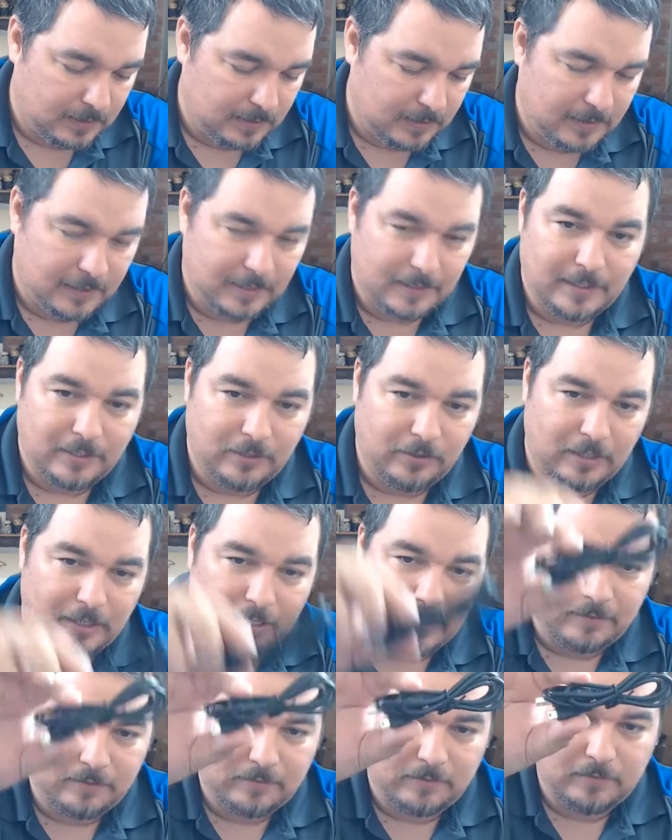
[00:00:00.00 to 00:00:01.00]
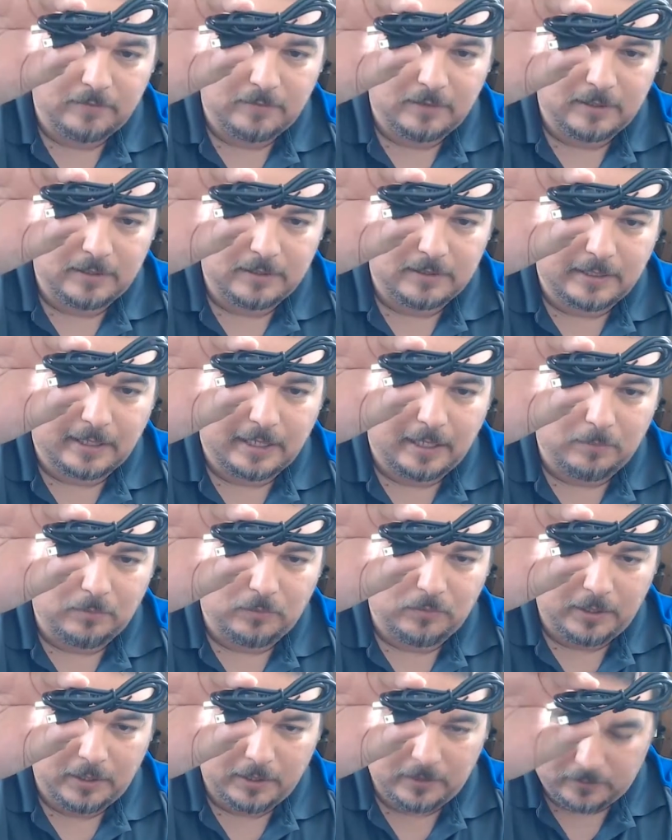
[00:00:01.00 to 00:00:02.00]
And then you have this cable
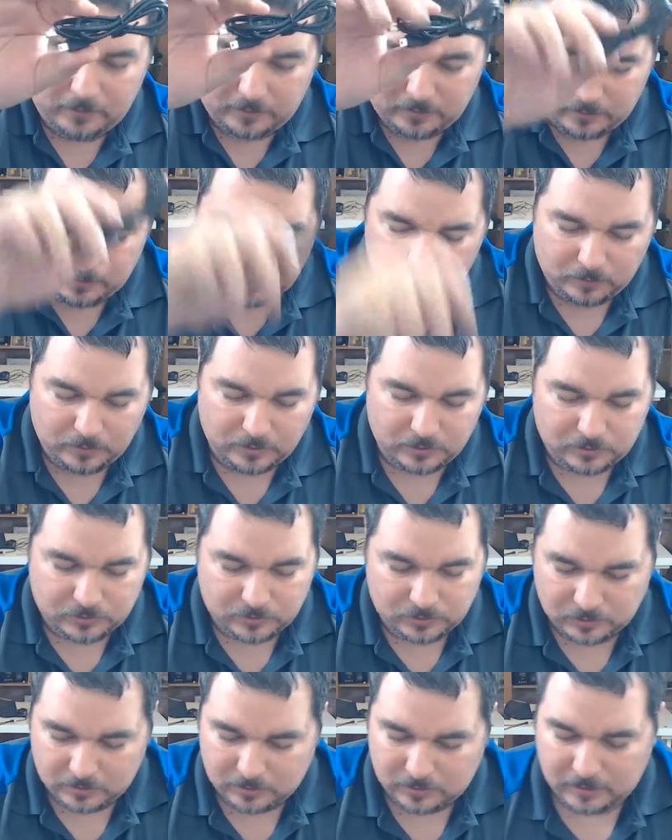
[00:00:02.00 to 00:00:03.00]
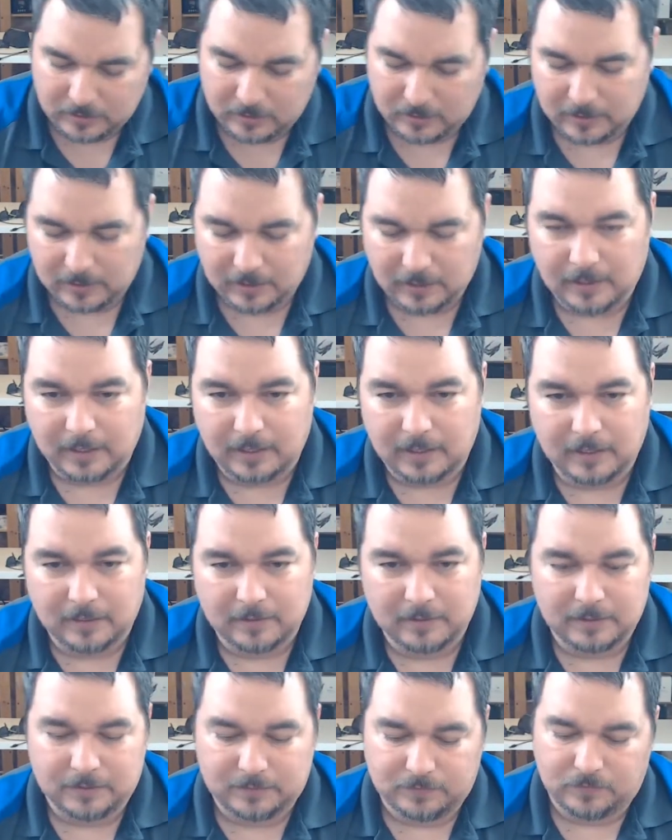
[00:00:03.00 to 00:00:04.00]
here, which uh,
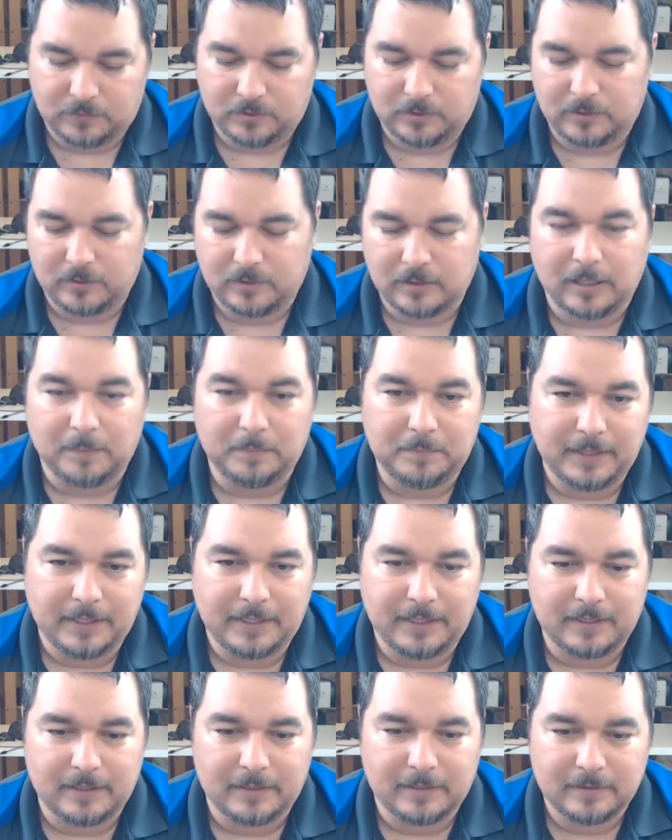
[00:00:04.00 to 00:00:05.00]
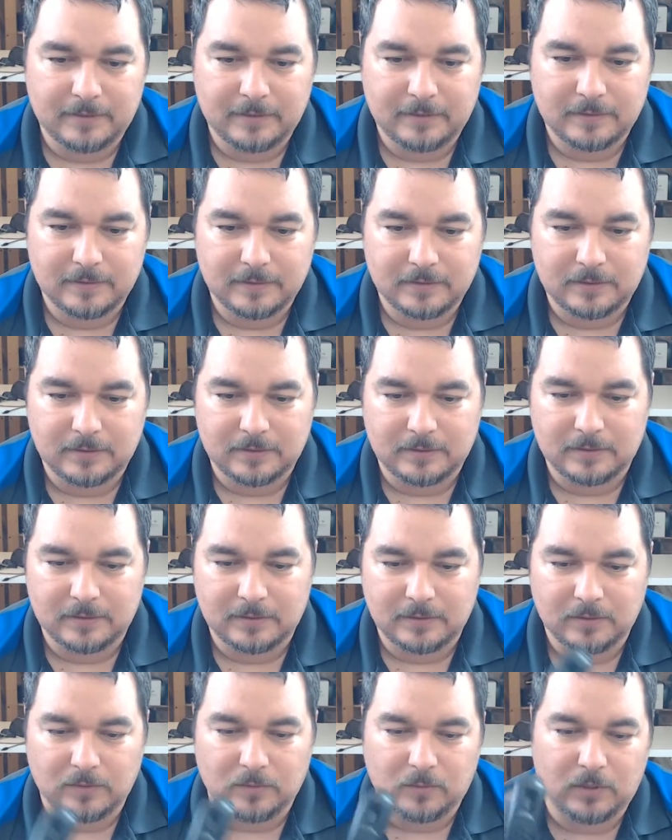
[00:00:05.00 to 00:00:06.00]
is for your updating, just
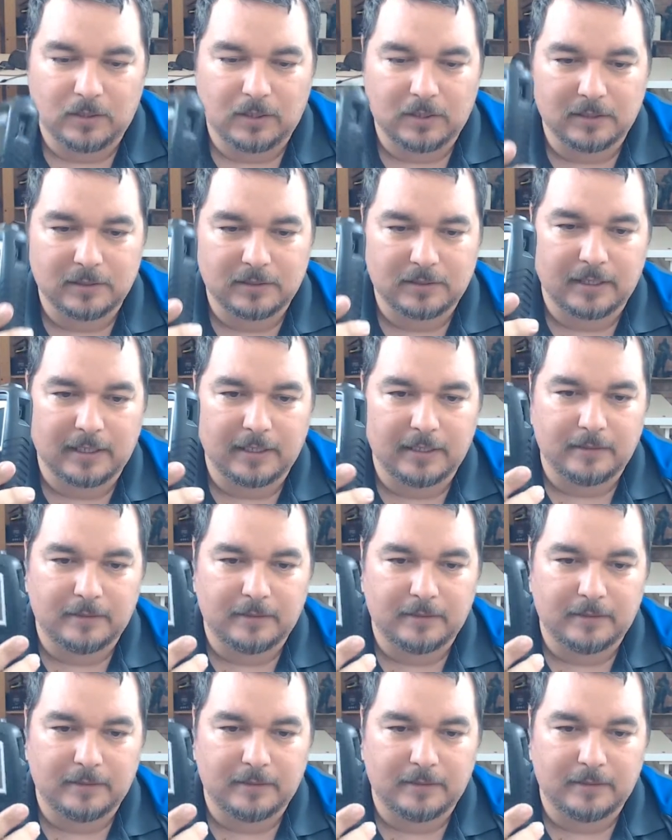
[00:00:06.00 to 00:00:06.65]
the one on the side.